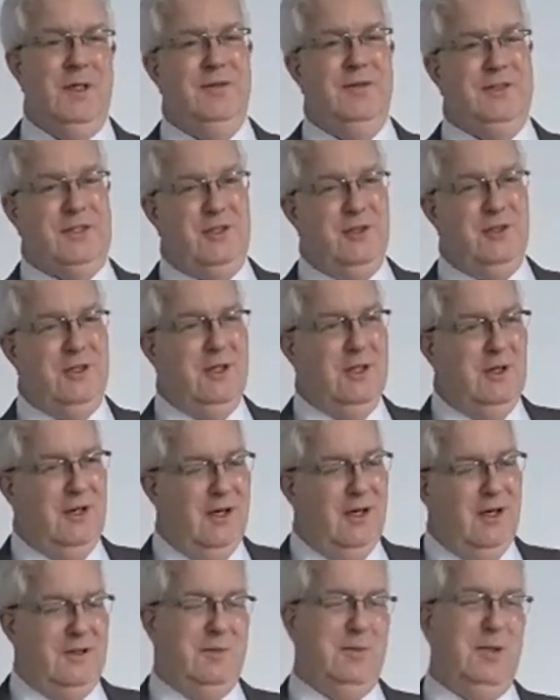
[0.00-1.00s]
surely
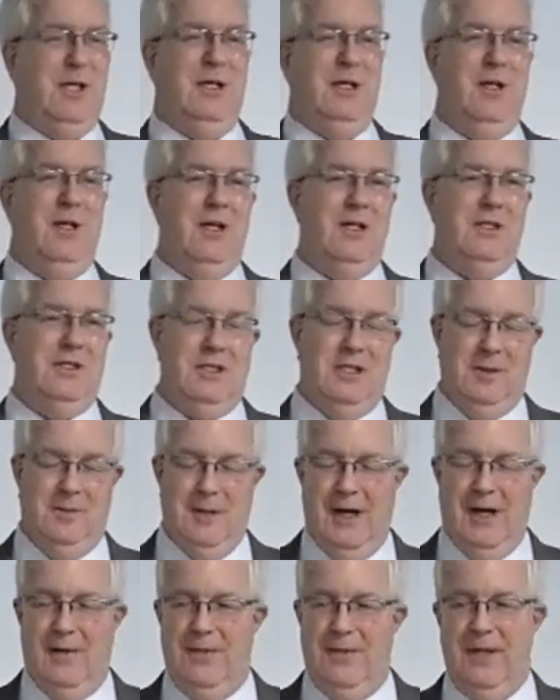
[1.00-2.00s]
ought to bring a lawsuit
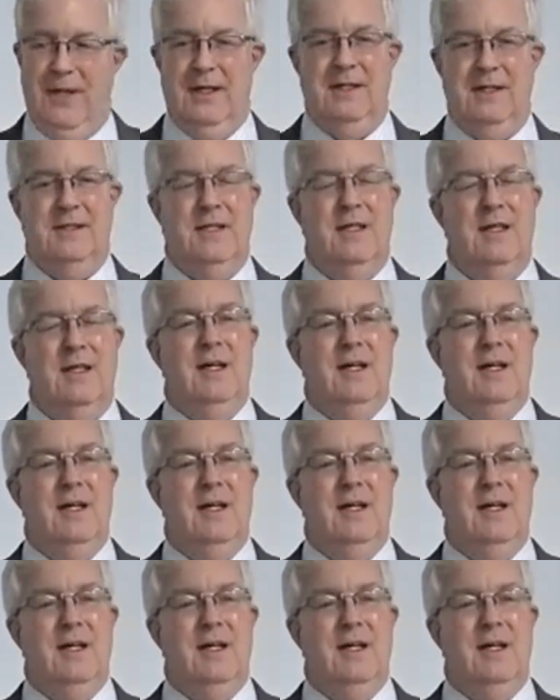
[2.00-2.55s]
about this.